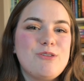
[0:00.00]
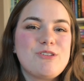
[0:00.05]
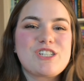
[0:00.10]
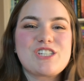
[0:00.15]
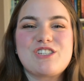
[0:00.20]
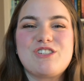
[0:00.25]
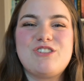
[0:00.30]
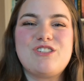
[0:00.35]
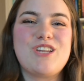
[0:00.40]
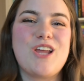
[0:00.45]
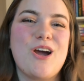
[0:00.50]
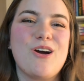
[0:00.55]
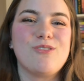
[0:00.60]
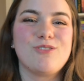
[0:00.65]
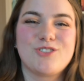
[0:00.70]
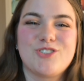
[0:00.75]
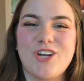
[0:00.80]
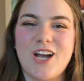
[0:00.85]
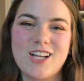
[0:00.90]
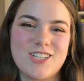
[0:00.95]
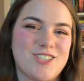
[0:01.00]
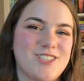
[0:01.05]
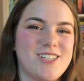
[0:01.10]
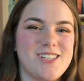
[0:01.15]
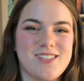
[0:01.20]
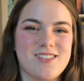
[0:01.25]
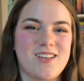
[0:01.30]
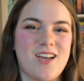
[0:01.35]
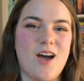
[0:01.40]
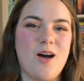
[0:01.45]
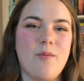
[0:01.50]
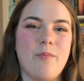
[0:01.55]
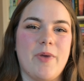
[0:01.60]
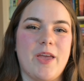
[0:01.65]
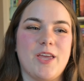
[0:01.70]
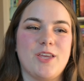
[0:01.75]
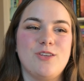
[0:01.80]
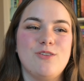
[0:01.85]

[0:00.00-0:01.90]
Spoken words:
just know tragedy's coming.